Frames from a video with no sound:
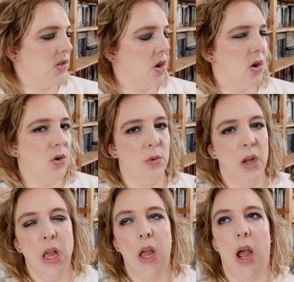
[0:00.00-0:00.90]
So
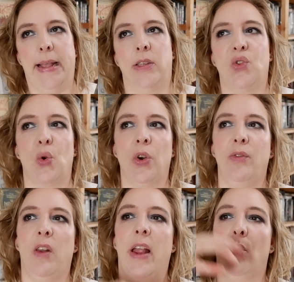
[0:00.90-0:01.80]
it's sort
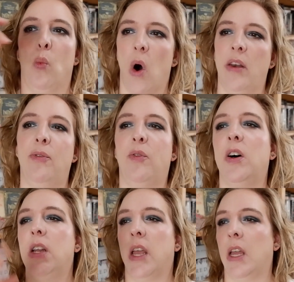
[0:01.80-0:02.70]
of like 1
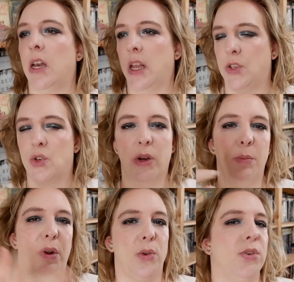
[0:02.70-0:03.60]
foot in history,
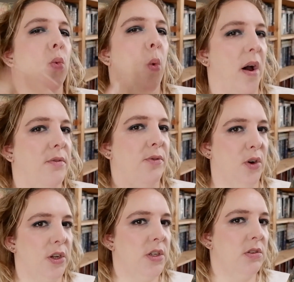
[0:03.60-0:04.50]
but also 1
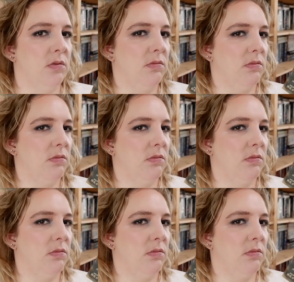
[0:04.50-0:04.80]
foot